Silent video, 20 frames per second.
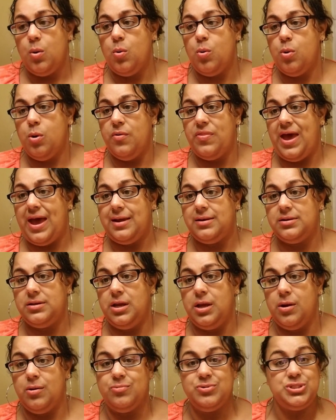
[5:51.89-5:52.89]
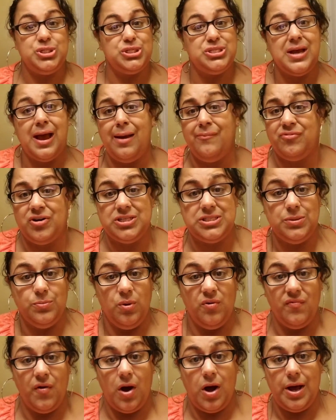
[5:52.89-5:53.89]
or that, it was just time for us to
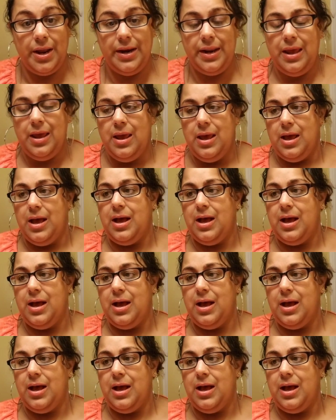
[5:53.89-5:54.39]
move on.